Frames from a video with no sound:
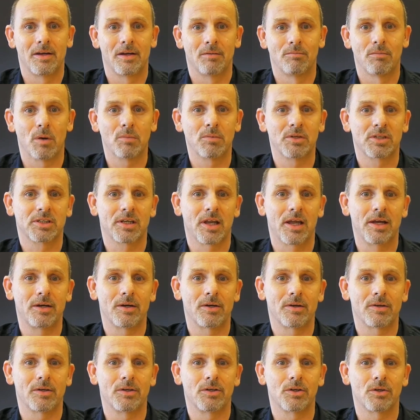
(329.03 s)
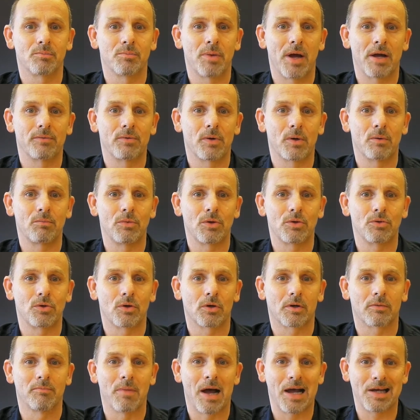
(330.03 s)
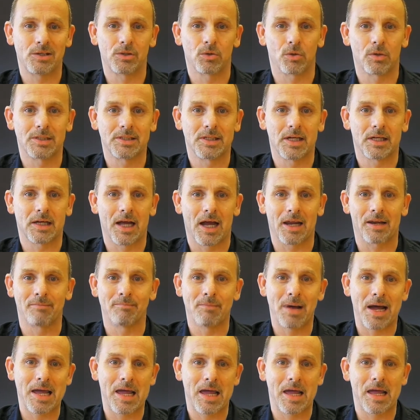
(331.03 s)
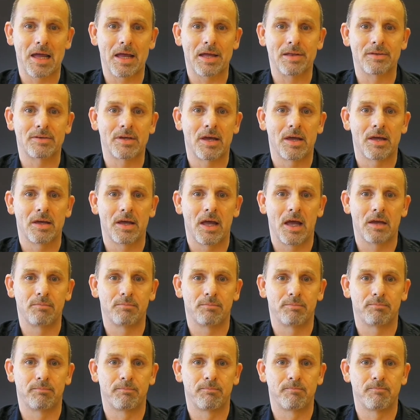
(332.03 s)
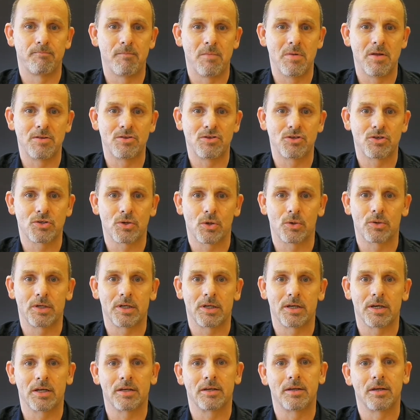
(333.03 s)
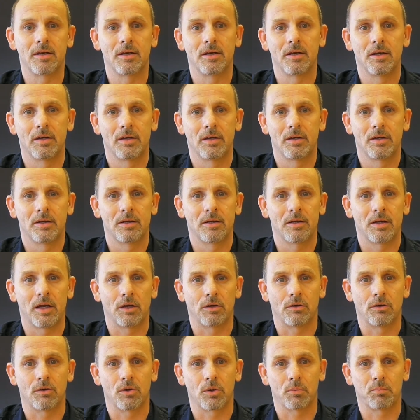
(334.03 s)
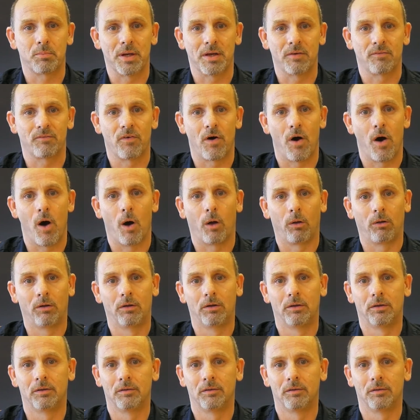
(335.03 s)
Moments later, in your bedroom, you took my joystick out of my hands and inserted it into your Pitfall.